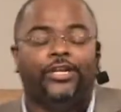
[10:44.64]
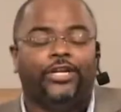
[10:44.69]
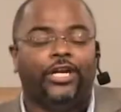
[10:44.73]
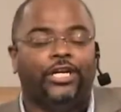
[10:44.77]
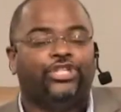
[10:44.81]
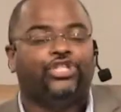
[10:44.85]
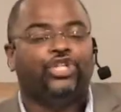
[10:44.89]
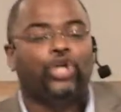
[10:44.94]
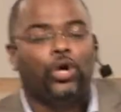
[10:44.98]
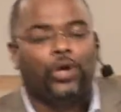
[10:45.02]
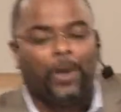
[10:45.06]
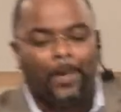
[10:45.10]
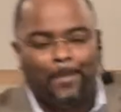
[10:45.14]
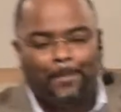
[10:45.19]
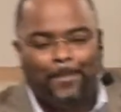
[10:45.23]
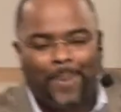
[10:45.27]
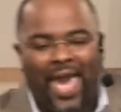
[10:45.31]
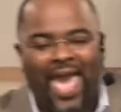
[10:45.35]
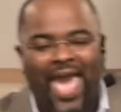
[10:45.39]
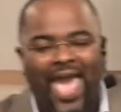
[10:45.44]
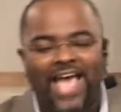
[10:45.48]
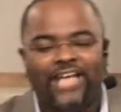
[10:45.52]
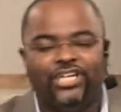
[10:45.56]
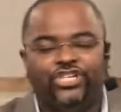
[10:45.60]
does your
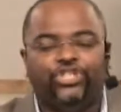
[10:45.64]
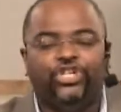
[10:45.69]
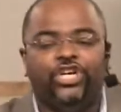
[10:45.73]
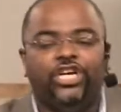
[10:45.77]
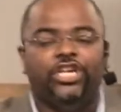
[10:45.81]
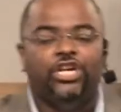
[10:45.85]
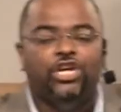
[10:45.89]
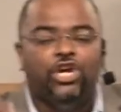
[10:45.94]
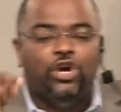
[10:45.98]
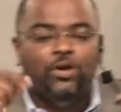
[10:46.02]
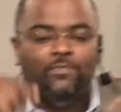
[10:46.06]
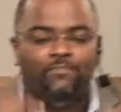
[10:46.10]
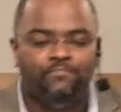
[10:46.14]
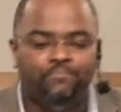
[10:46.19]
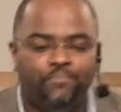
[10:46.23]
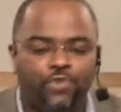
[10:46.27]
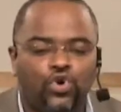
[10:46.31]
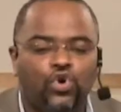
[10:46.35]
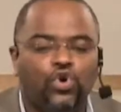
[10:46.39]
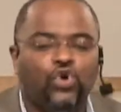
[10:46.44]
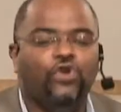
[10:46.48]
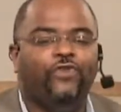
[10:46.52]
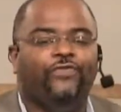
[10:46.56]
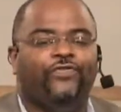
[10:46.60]
compassion
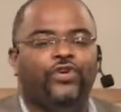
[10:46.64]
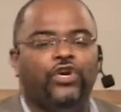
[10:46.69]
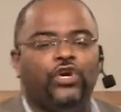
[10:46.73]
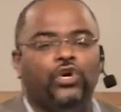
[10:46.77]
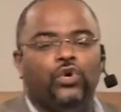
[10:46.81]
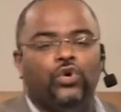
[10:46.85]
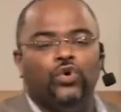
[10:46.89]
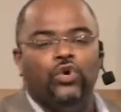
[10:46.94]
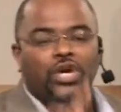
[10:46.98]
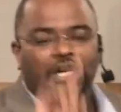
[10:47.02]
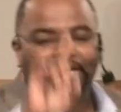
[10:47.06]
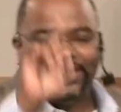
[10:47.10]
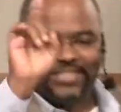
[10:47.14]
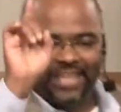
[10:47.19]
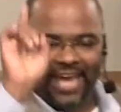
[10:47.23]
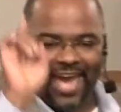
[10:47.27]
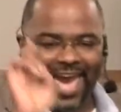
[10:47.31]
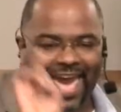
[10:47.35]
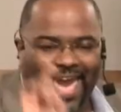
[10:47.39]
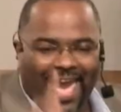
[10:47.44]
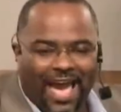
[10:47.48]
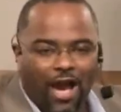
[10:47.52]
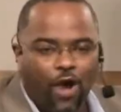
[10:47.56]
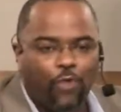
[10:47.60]
move you to
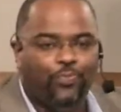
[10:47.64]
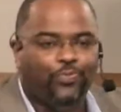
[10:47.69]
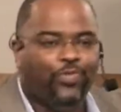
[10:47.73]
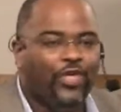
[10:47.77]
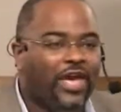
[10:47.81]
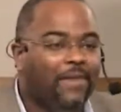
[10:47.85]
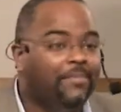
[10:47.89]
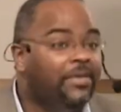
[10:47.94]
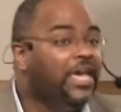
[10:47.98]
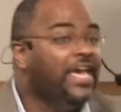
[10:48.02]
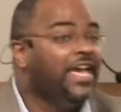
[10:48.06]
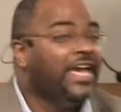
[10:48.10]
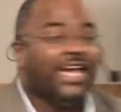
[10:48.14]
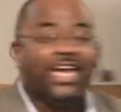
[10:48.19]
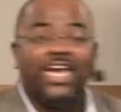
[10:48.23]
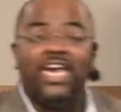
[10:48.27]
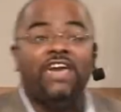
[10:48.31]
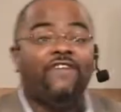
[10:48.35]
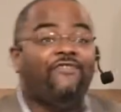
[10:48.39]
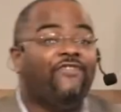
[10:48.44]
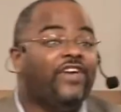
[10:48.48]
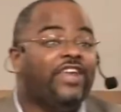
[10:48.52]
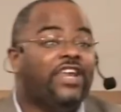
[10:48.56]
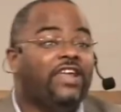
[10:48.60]
help them, even
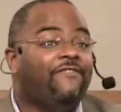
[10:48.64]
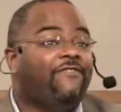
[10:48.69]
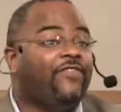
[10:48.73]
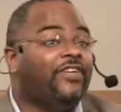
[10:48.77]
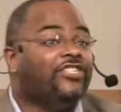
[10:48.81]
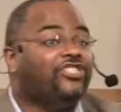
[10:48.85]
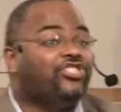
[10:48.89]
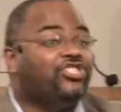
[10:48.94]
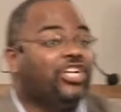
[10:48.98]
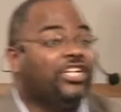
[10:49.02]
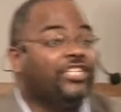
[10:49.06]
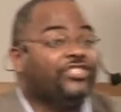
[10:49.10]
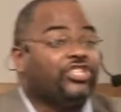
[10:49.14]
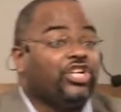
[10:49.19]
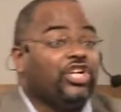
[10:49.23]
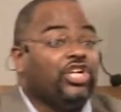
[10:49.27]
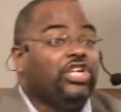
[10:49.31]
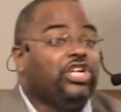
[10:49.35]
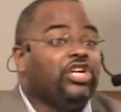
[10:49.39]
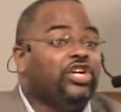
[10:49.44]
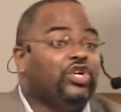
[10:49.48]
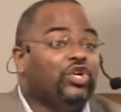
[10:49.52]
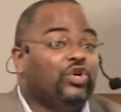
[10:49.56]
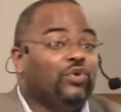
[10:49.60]
if it's just a
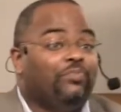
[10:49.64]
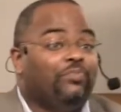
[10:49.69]
little